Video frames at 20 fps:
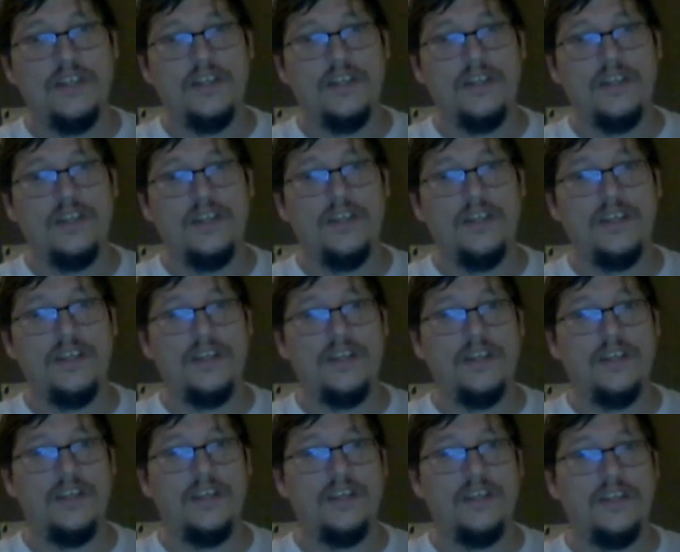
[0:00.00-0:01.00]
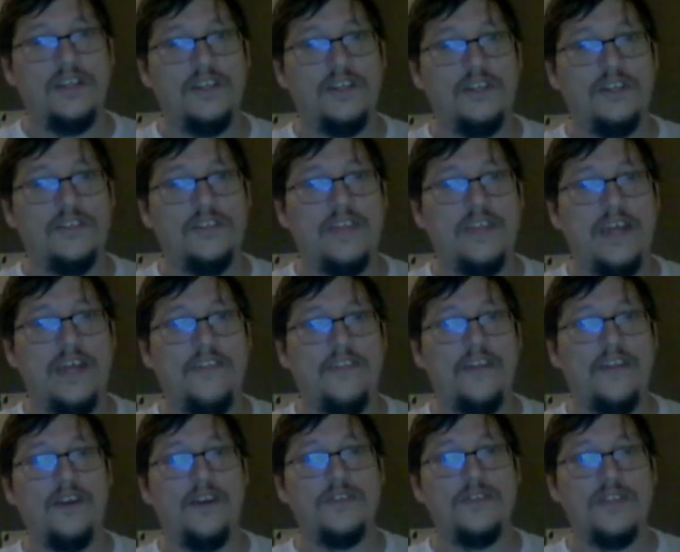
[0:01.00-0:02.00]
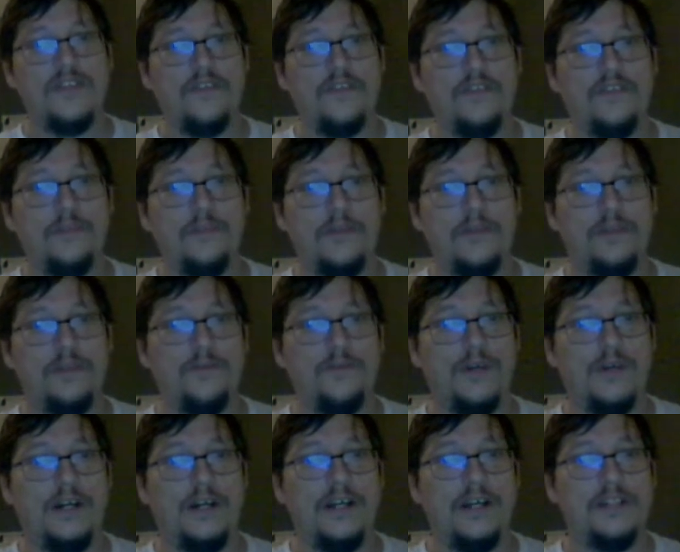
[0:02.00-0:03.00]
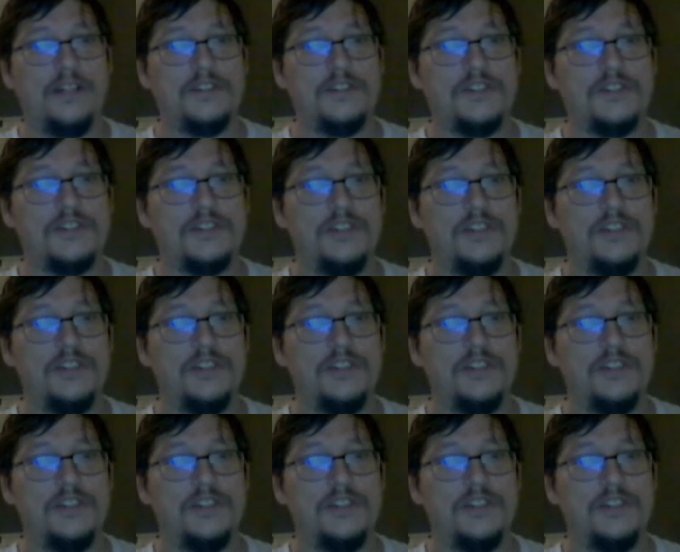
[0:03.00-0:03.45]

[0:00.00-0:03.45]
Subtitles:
and that they are definitely being watched.